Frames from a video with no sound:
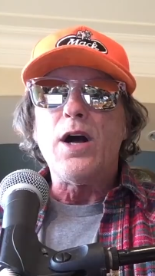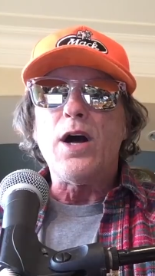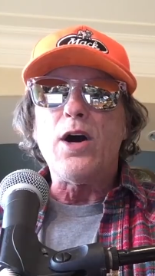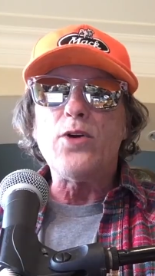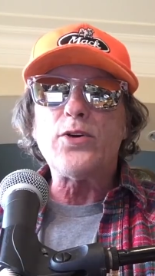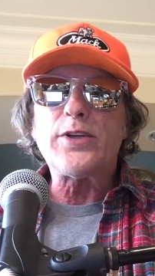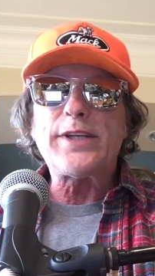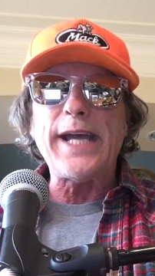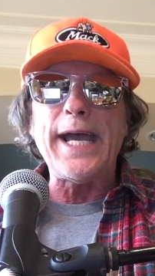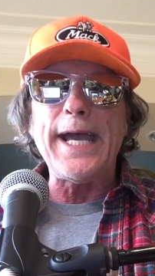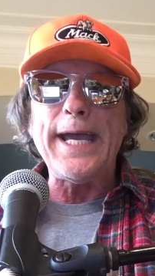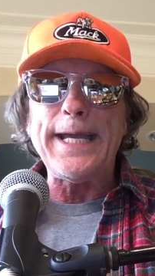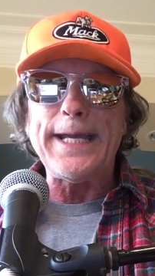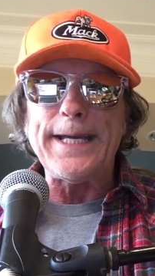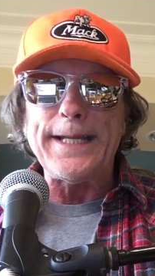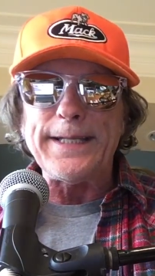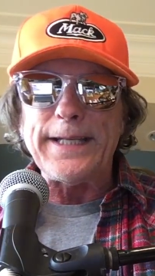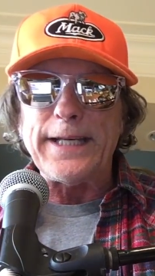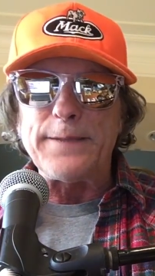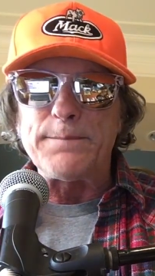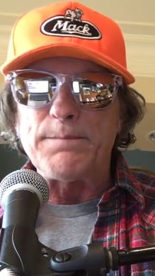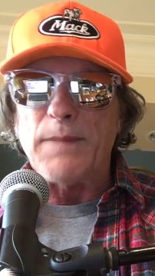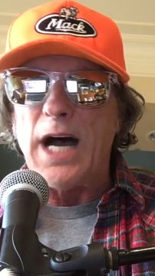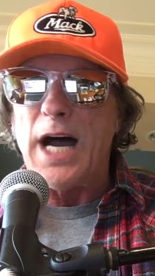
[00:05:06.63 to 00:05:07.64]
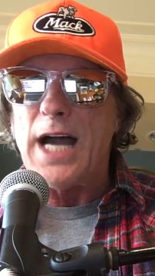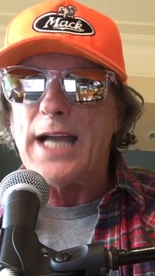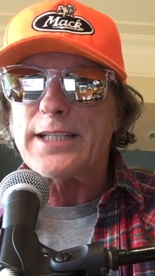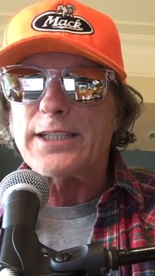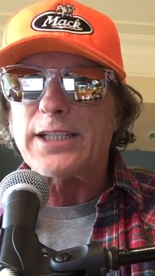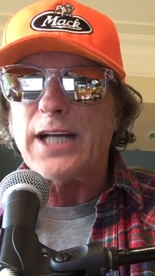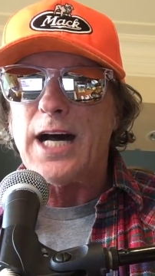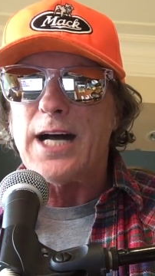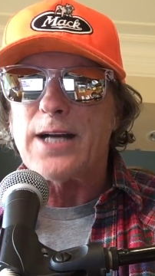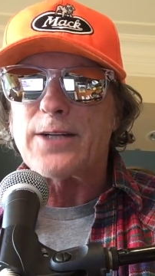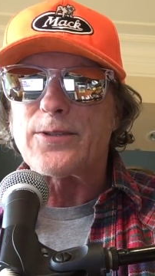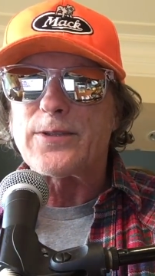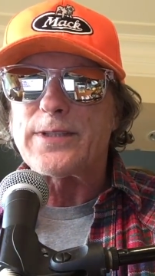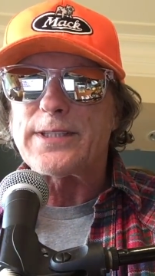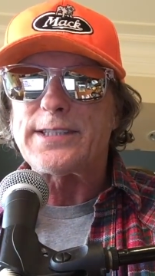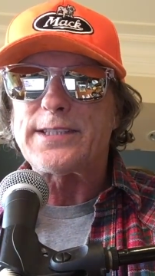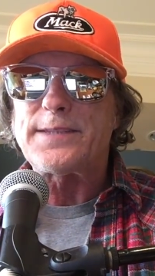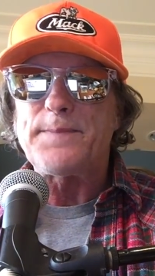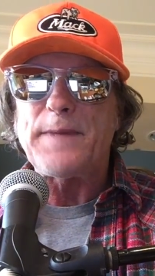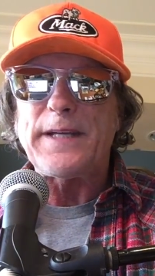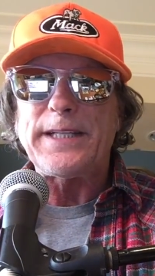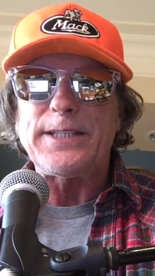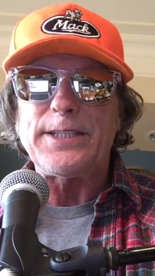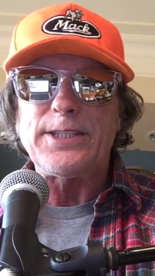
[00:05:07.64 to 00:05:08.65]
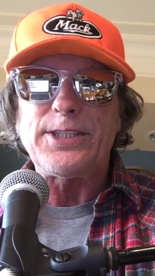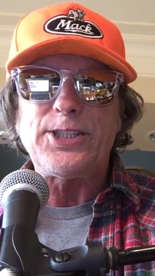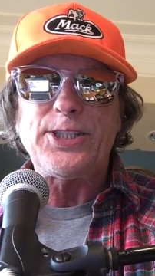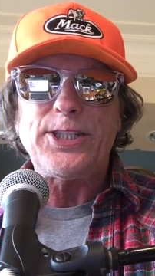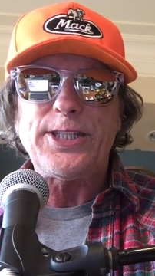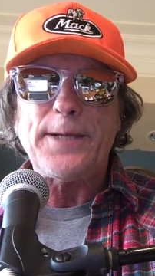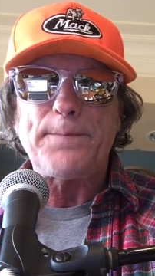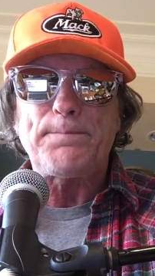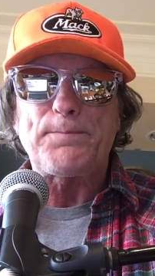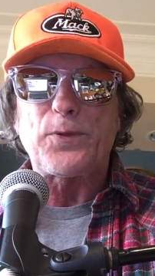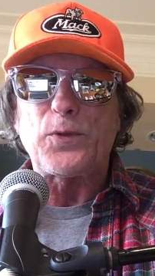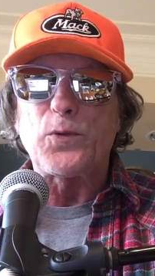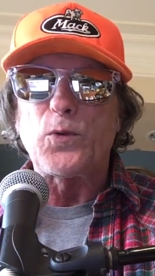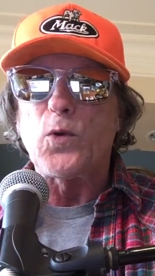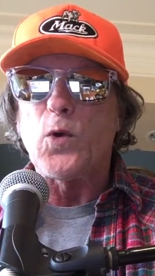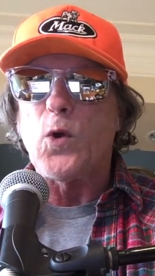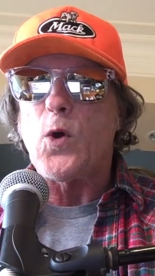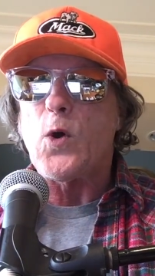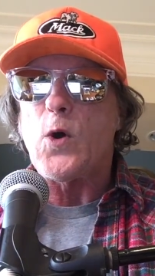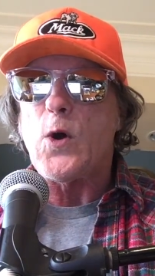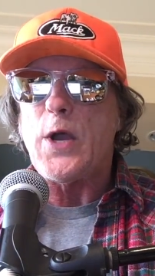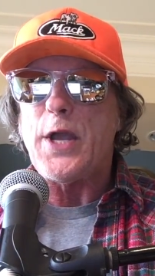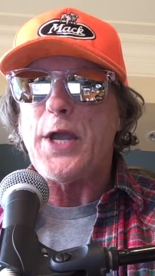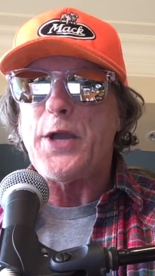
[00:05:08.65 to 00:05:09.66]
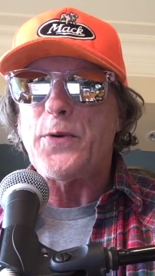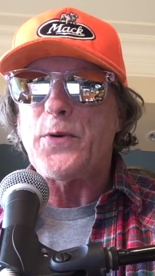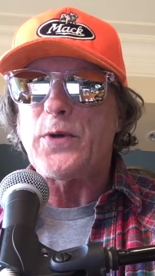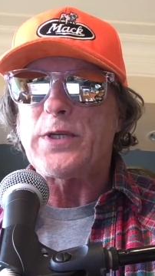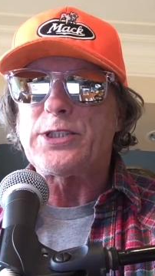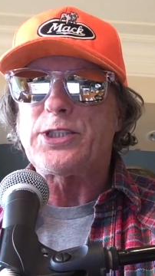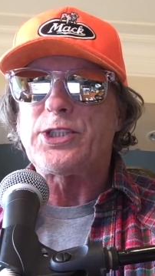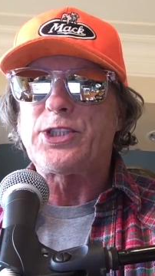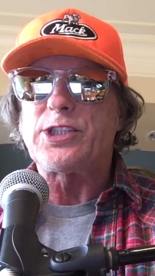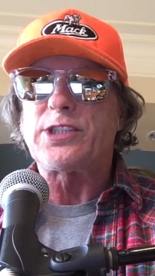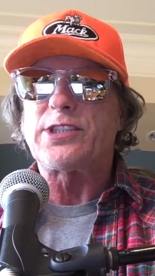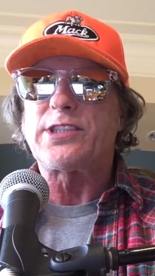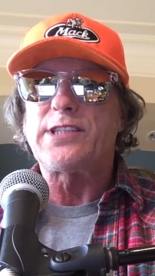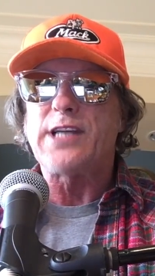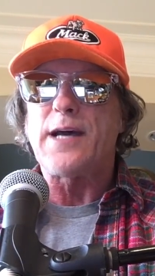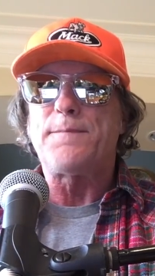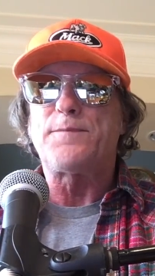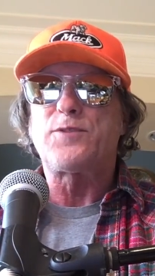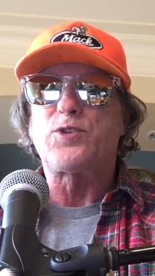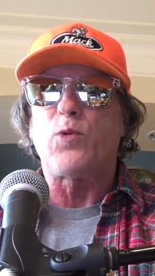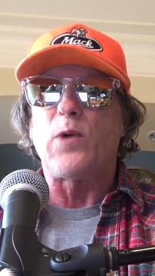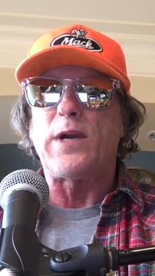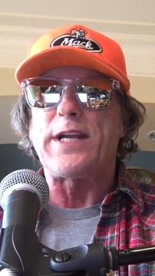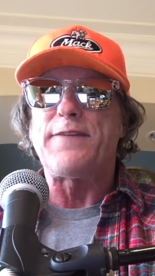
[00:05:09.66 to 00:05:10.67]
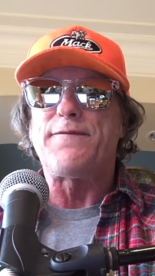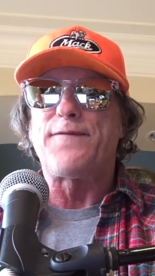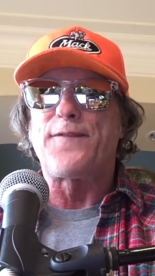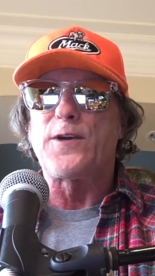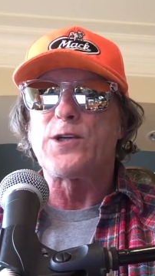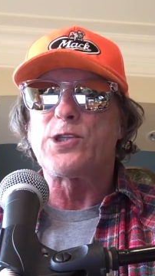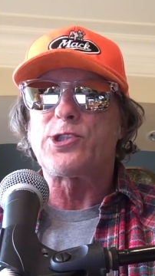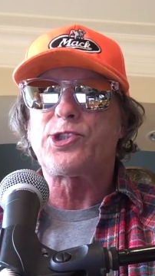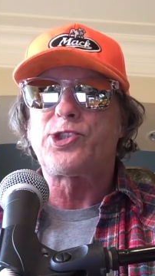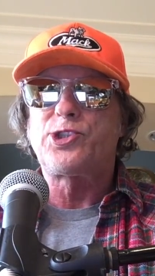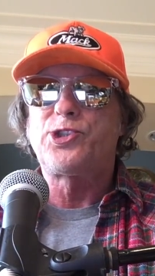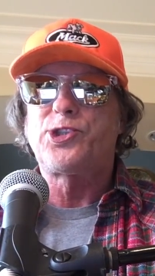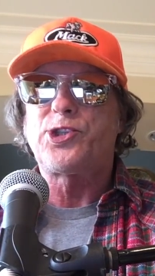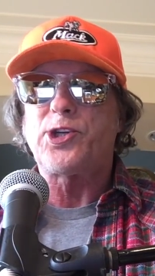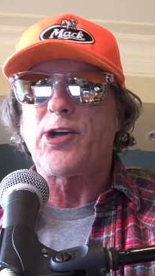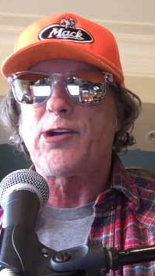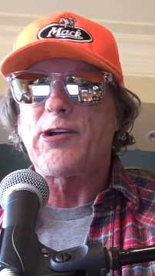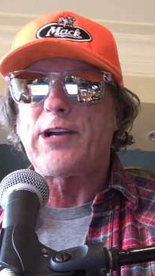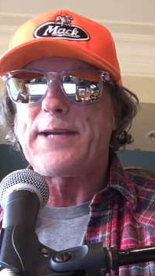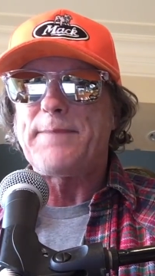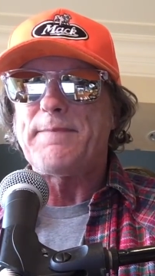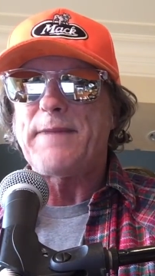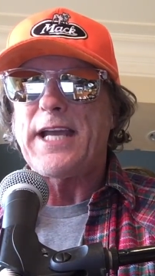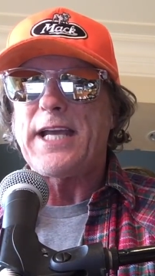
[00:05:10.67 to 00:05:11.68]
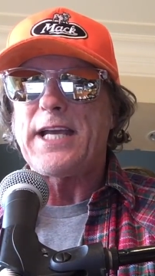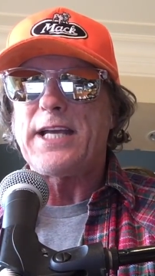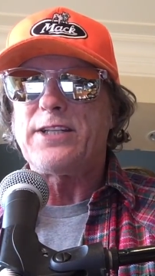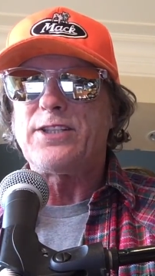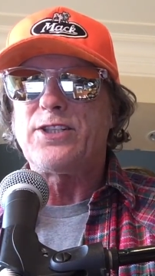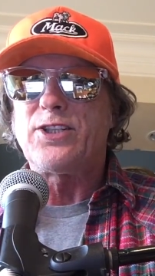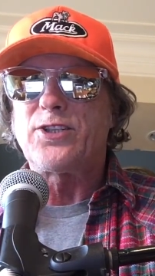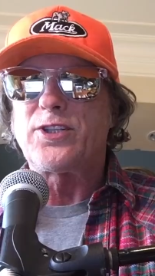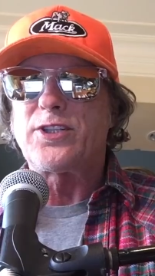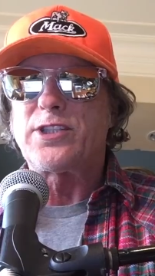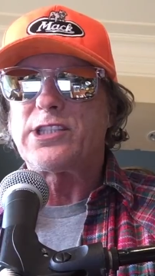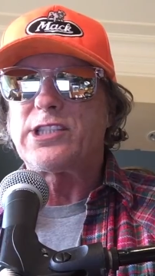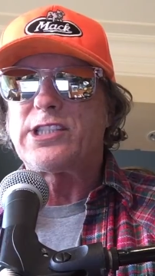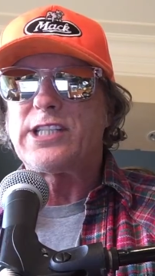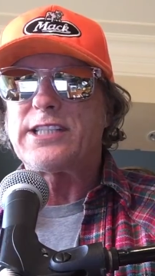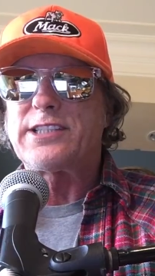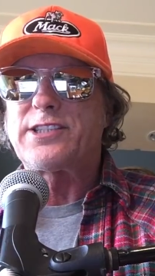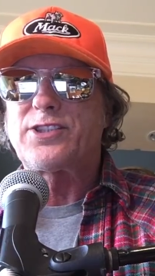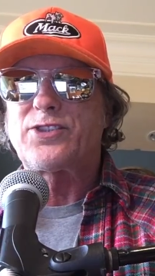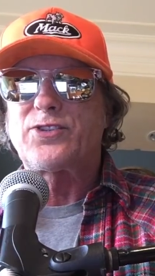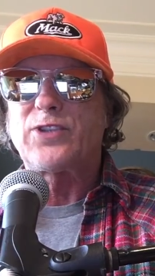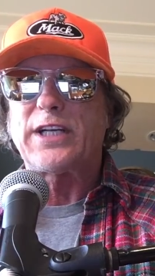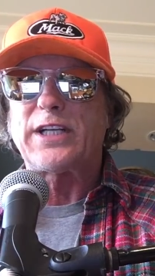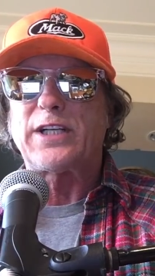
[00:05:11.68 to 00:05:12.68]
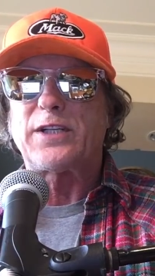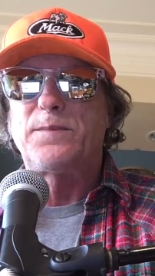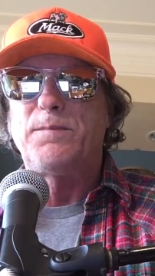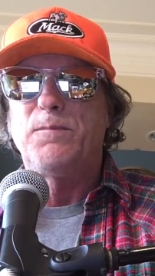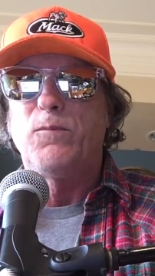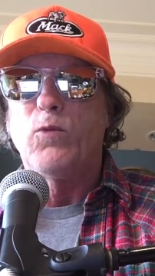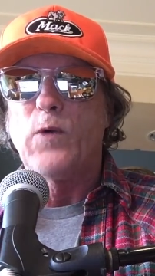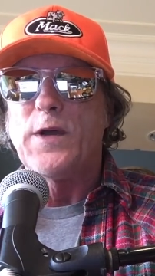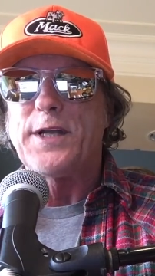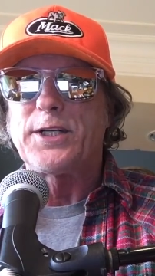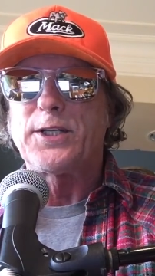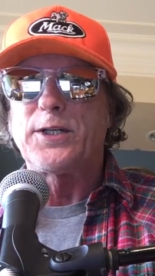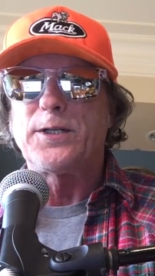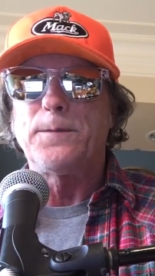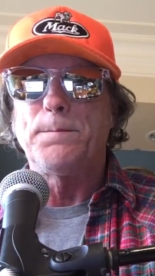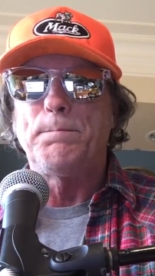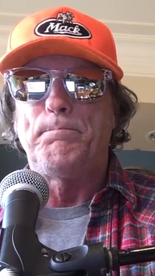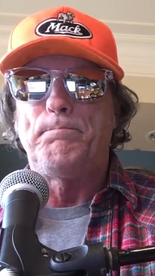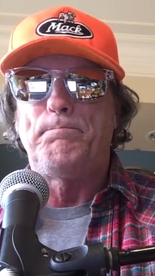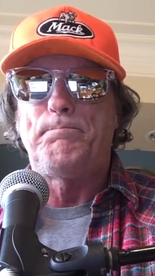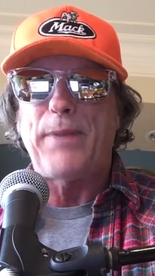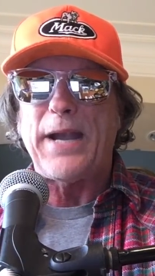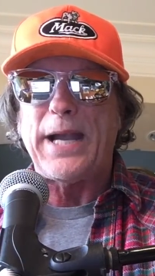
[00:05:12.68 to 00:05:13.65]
Okay, and then my congressman, Chip Roy, was just up 21st gerrymander district winner,